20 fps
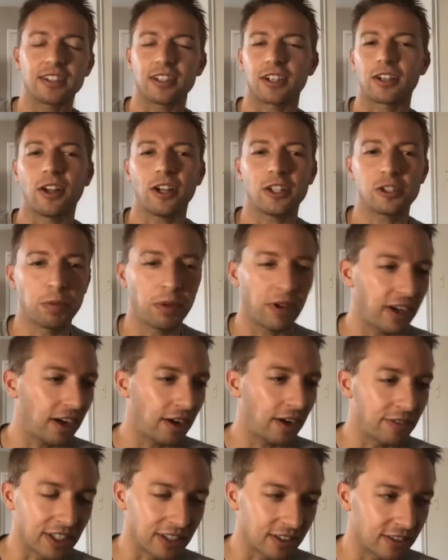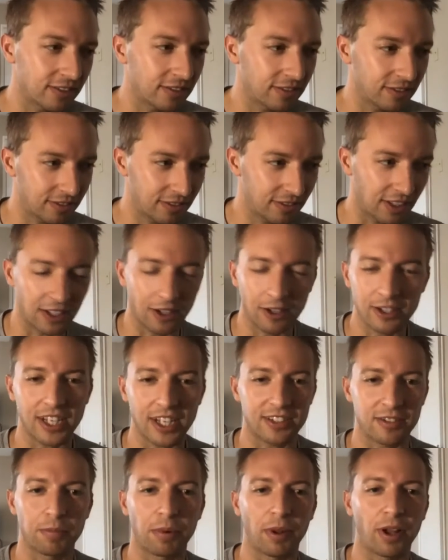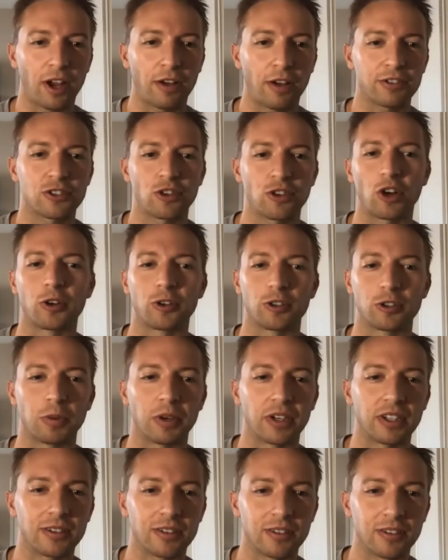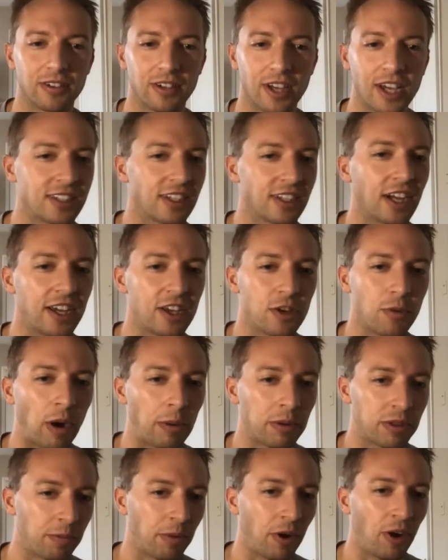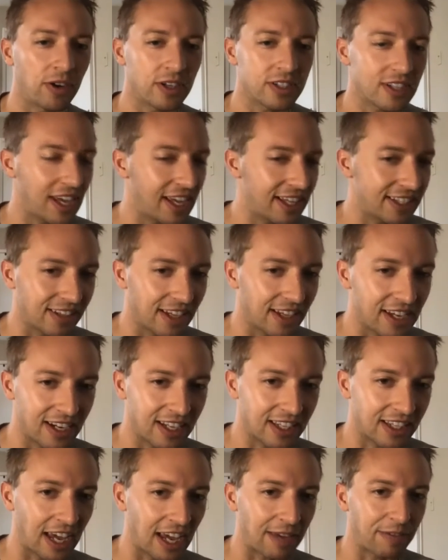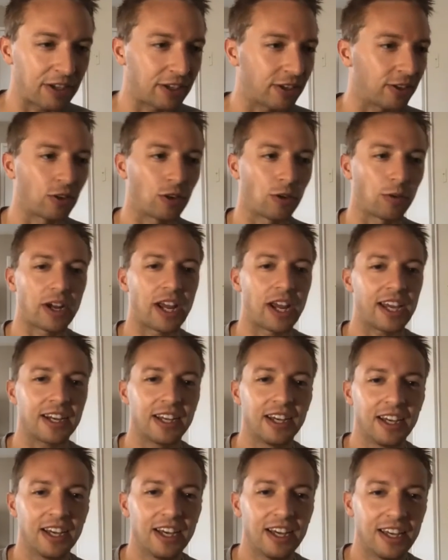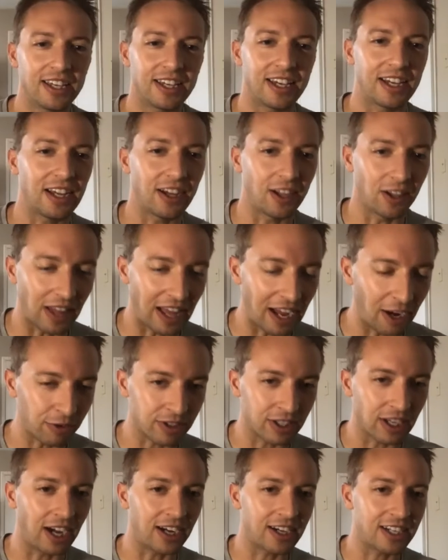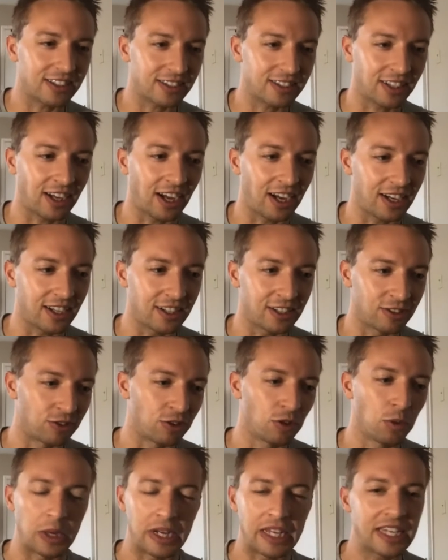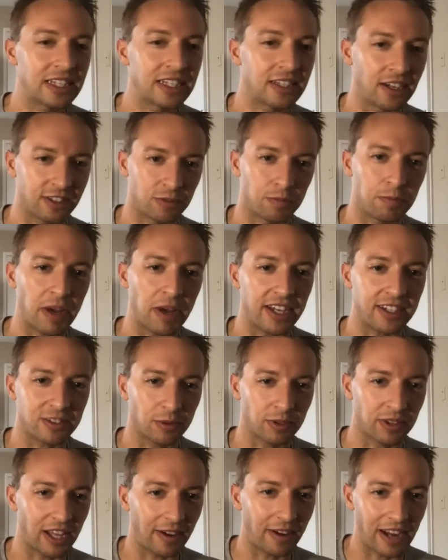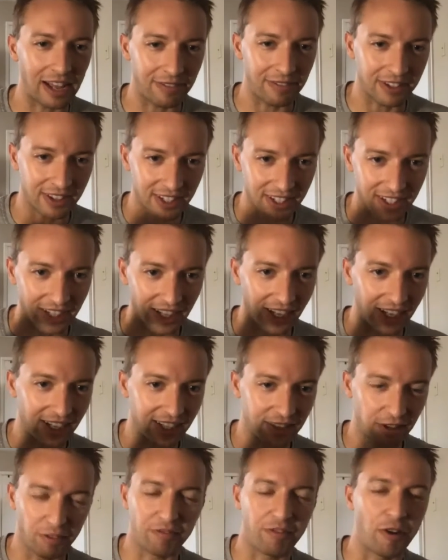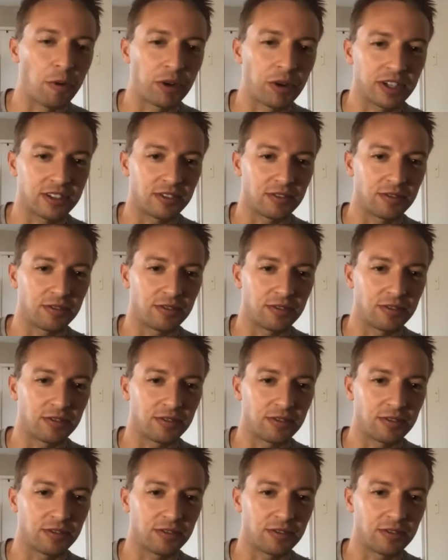clutch player. I mean, I know he's had some playoff struggles, but he's a guy you want with the ball in his hands late in a game. He could create. He could allow Giannis to kind of do what he does best without having the focus of.